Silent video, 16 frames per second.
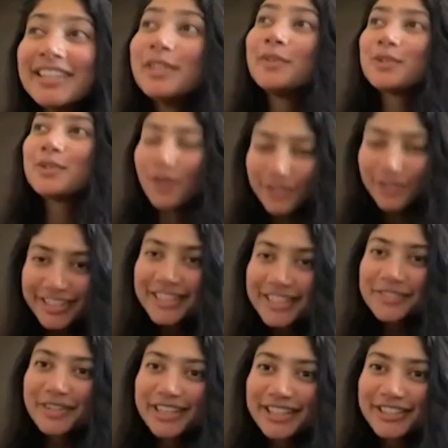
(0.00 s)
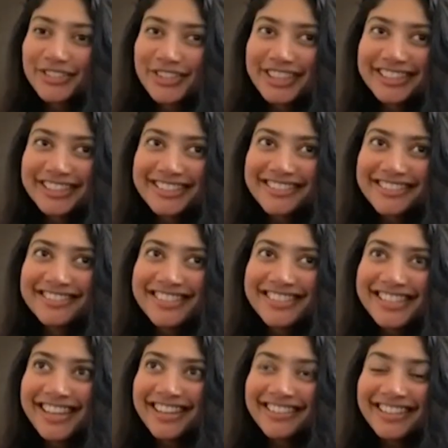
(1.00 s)
he was already very strict in
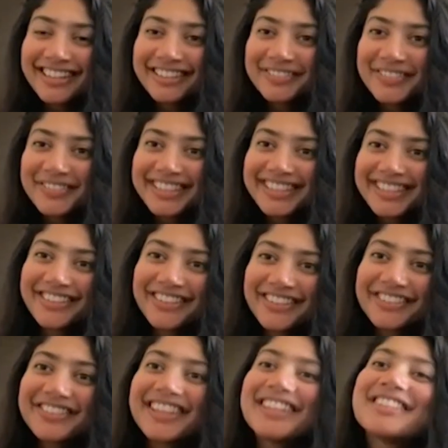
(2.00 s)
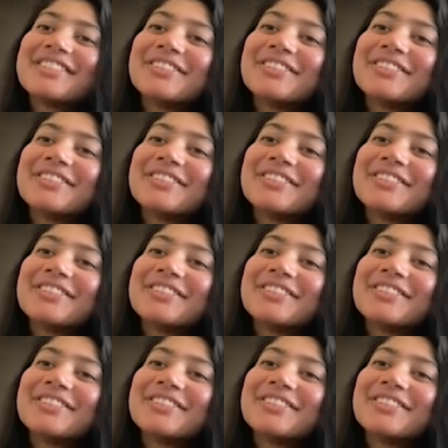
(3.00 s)
staring at me and all of that.